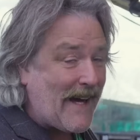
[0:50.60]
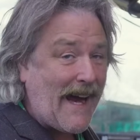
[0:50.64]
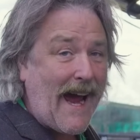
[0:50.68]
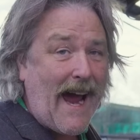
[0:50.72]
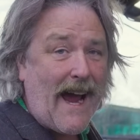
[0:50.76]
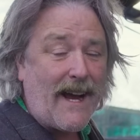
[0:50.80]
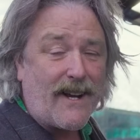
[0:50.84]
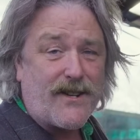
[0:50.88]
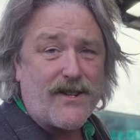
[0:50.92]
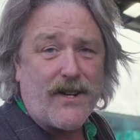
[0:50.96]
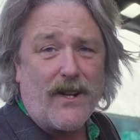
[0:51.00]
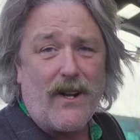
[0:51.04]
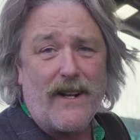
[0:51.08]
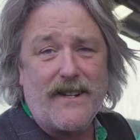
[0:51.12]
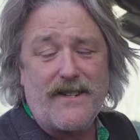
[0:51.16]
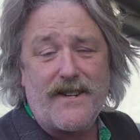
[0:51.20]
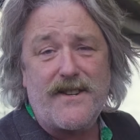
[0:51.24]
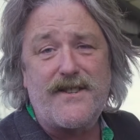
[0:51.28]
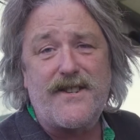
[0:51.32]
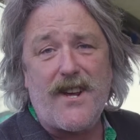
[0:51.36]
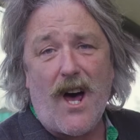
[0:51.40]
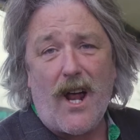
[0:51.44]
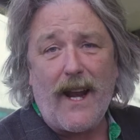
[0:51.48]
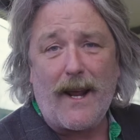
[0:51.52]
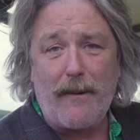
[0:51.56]
axle is a
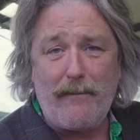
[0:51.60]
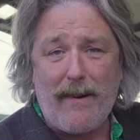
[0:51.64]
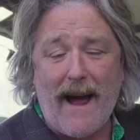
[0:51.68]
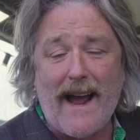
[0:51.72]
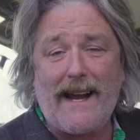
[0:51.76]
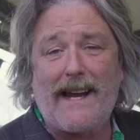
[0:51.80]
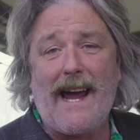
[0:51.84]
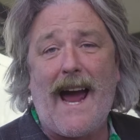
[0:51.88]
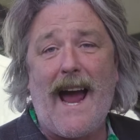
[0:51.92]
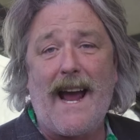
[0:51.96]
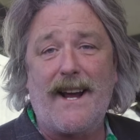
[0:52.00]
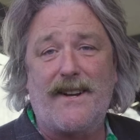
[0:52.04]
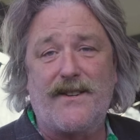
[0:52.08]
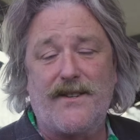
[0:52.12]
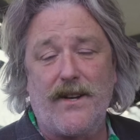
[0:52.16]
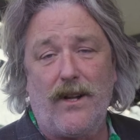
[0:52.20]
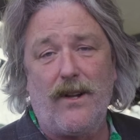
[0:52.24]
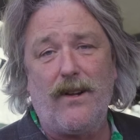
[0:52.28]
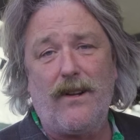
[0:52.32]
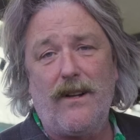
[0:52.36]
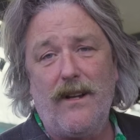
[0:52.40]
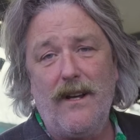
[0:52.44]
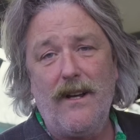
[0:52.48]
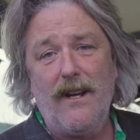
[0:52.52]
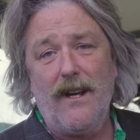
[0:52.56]
solid back
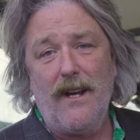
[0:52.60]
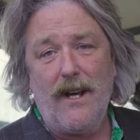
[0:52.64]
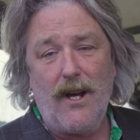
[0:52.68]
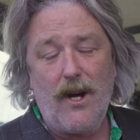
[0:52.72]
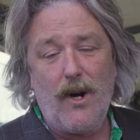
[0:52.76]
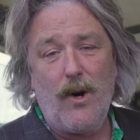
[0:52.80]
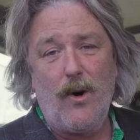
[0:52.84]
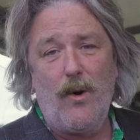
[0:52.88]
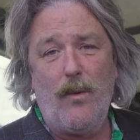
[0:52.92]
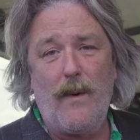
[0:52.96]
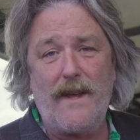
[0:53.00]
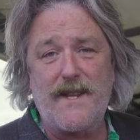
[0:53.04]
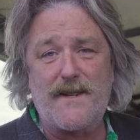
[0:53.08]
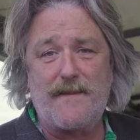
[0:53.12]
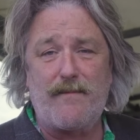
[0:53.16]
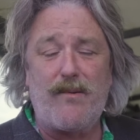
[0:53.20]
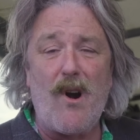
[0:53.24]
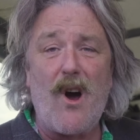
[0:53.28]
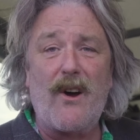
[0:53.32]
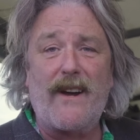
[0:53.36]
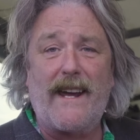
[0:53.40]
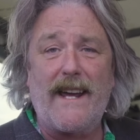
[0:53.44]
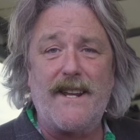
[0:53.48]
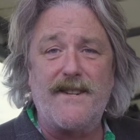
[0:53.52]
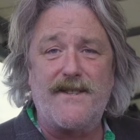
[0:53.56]
axle with
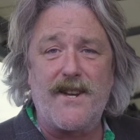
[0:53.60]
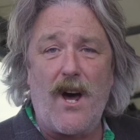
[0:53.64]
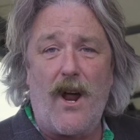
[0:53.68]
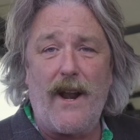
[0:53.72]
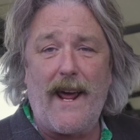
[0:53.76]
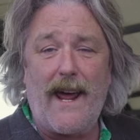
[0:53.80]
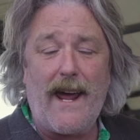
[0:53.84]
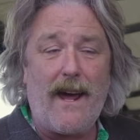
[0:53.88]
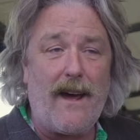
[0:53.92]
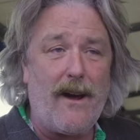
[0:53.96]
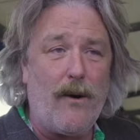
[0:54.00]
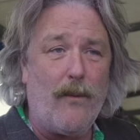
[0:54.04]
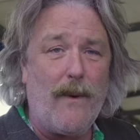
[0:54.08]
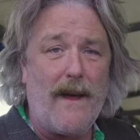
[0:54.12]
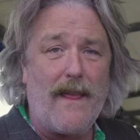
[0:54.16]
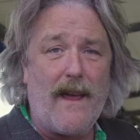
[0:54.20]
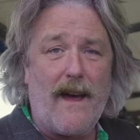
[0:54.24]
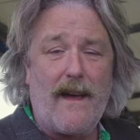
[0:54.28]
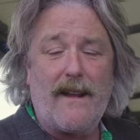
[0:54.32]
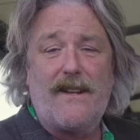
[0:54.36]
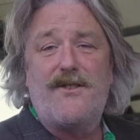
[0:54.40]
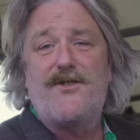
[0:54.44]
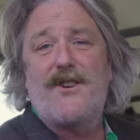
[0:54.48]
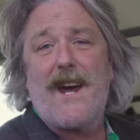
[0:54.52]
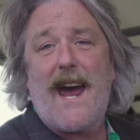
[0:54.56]
sprockets on it with
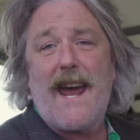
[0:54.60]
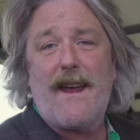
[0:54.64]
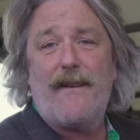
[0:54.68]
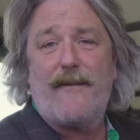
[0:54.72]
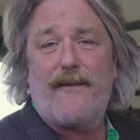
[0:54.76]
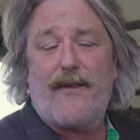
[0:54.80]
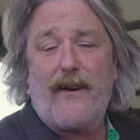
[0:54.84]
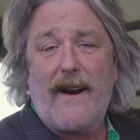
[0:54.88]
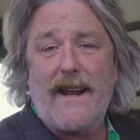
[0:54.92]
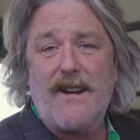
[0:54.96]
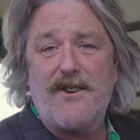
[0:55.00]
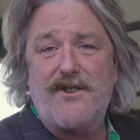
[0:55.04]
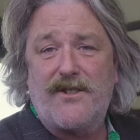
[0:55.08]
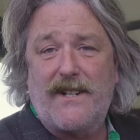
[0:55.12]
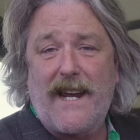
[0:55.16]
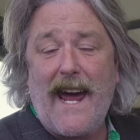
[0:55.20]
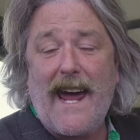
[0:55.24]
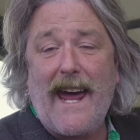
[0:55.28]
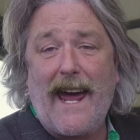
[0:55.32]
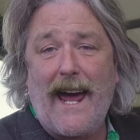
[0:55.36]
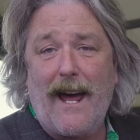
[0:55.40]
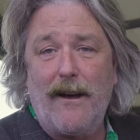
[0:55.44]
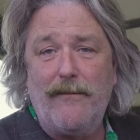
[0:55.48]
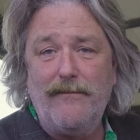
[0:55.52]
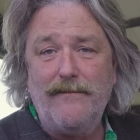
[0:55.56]
a chain for each
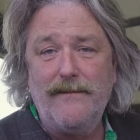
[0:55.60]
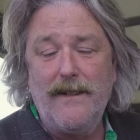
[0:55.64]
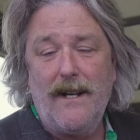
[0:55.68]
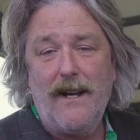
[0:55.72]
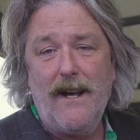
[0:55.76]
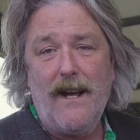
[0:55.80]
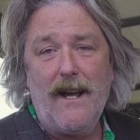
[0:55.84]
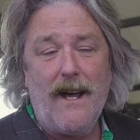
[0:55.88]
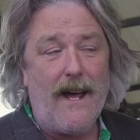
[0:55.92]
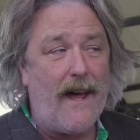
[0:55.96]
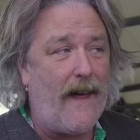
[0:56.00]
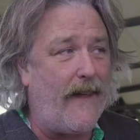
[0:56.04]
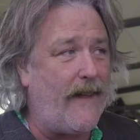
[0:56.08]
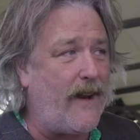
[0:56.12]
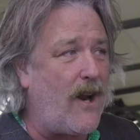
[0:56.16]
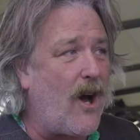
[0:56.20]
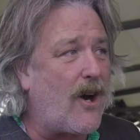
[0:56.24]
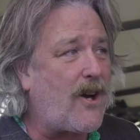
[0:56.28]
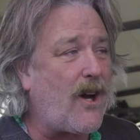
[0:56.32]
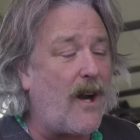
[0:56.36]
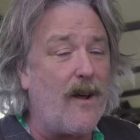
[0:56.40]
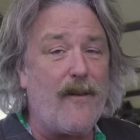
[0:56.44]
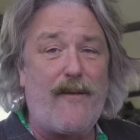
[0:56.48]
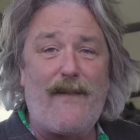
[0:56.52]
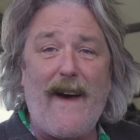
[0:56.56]
gear. And the
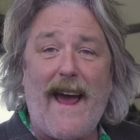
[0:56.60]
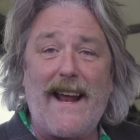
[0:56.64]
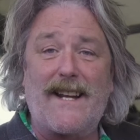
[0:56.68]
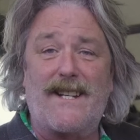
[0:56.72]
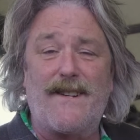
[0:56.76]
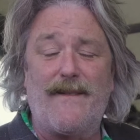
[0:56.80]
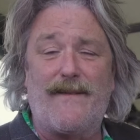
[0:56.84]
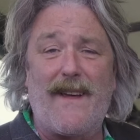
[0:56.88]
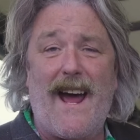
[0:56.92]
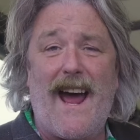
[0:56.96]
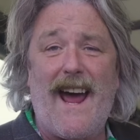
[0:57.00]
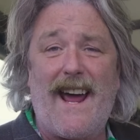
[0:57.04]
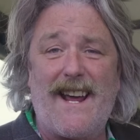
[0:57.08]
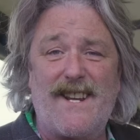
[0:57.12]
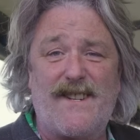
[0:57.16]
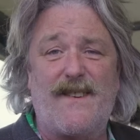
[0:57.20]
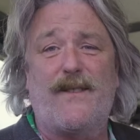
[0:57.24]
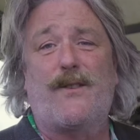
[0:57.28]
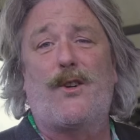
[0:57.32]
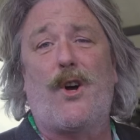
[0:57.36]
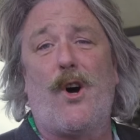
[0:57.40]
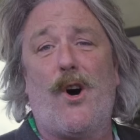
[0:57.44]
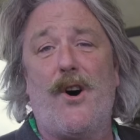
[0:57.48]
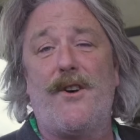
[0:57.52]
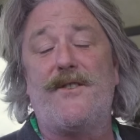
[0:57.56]
knock-on effect of that is,
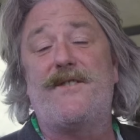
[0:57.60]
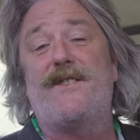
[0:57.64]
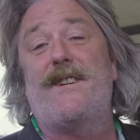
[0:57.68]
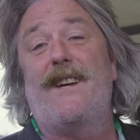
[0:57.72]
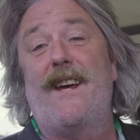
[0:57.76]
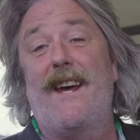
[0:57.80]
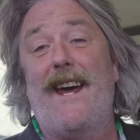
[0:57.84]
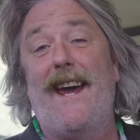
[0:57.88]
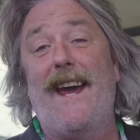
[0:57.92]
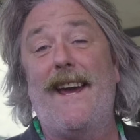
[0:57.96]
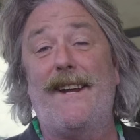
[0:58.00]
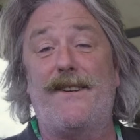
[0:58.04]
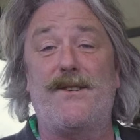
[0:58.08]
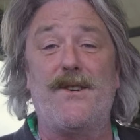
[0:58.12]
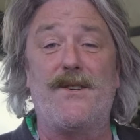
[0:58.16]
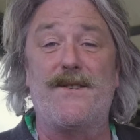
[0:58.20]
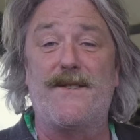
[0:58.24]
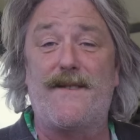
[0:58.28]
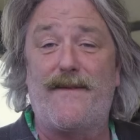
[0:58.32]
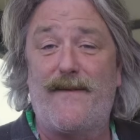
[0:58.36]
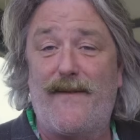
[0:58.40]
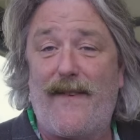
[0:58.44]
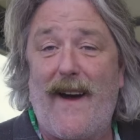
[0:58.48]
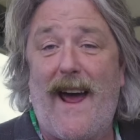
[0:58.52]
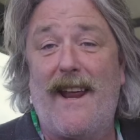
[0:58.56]
of course, it
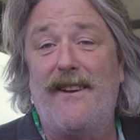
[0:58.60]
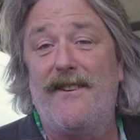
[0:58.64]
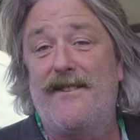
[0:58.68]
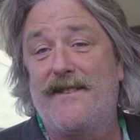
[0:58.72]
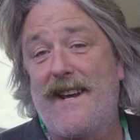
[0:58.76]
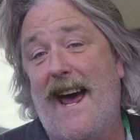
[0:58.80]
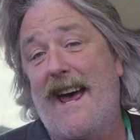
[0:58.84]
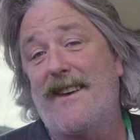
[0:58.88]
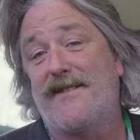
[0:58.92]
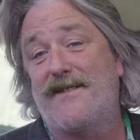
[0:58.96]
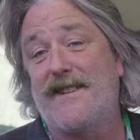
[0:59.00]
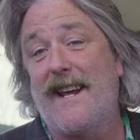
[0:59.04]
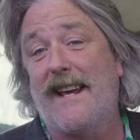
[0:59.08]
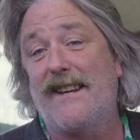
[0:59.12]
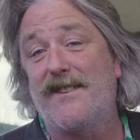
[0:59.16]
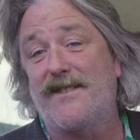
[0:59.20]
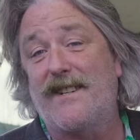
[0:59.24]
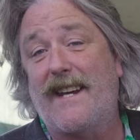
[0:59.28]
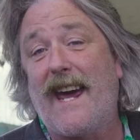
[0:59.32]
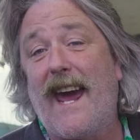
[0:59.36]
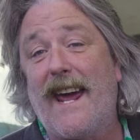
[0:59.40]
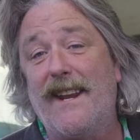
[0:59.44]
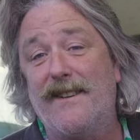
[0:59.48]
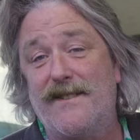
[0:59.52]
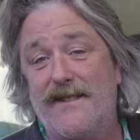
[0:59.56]
does fantastic
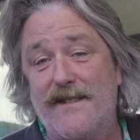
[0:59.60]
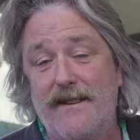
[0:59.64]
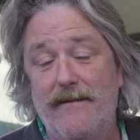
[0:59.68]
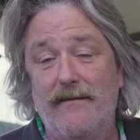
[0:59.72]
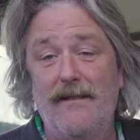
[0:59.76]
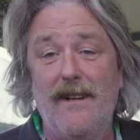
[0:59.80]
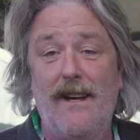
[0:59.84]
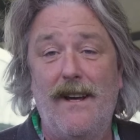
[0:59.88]
skids.